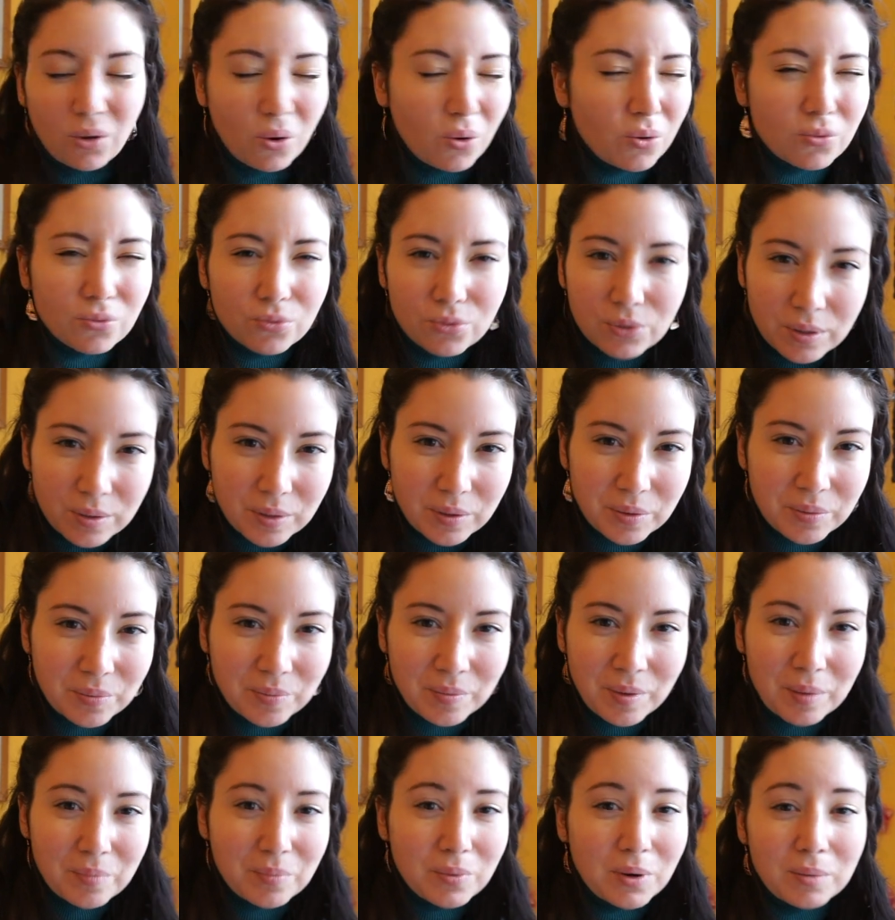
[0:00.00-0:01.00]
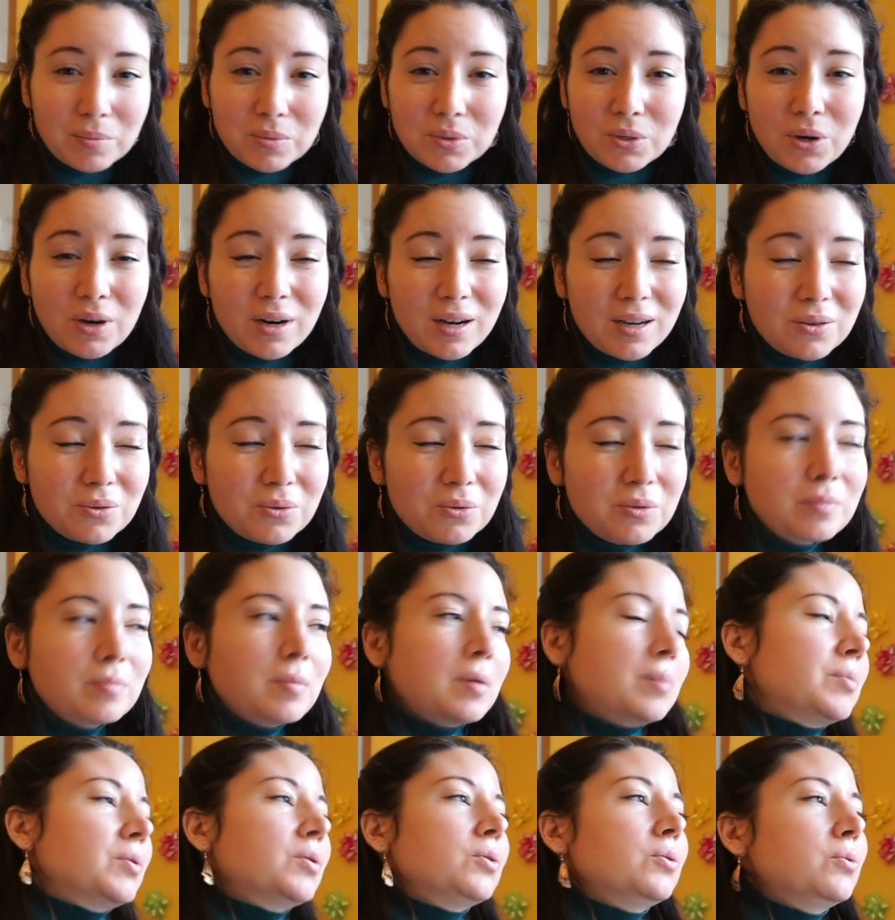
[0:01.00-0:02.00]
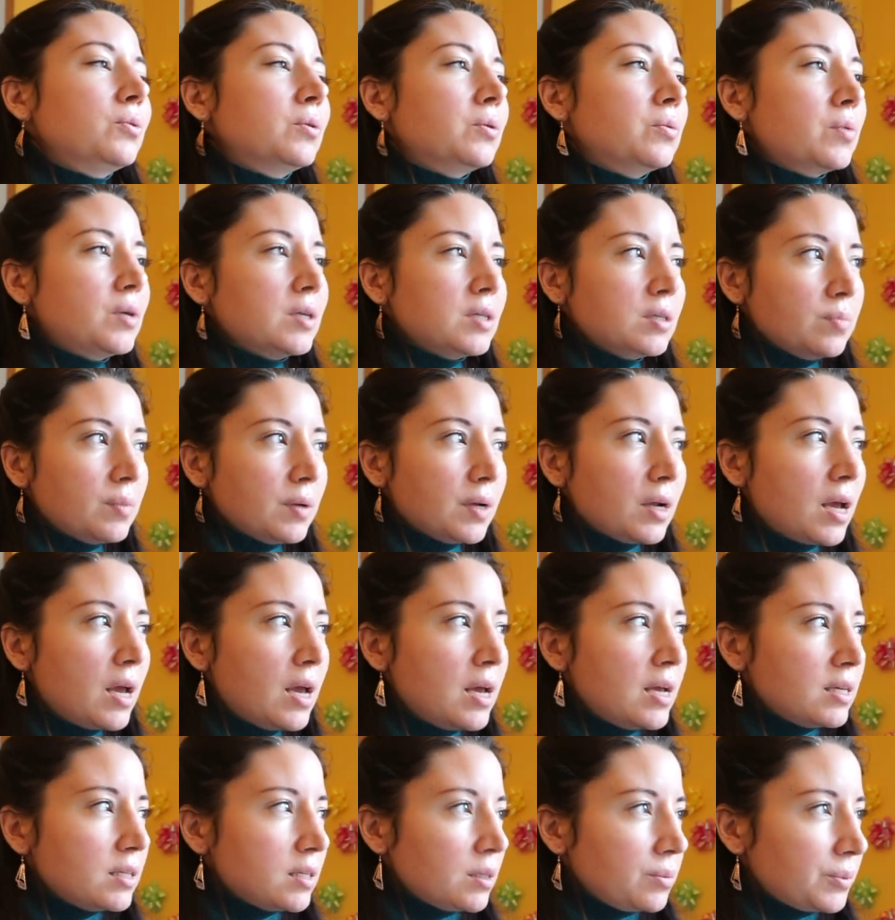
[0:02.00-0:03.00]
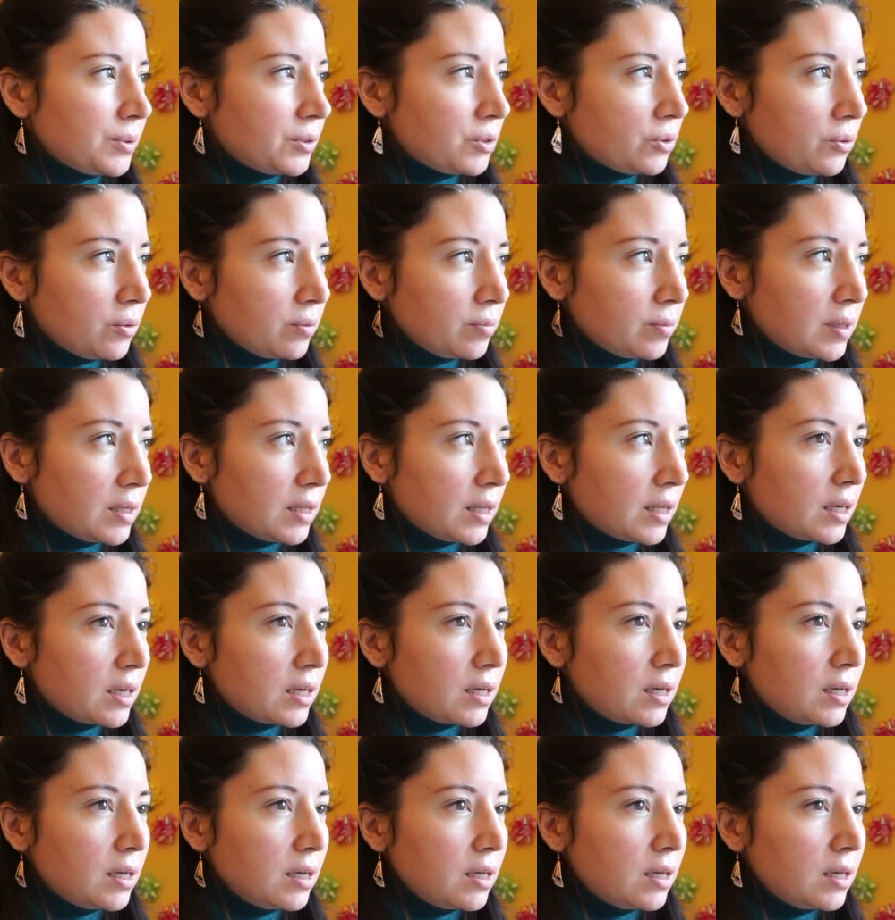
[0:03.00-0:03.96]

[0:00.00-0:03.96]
I don't remember who it was, but someone told me, like,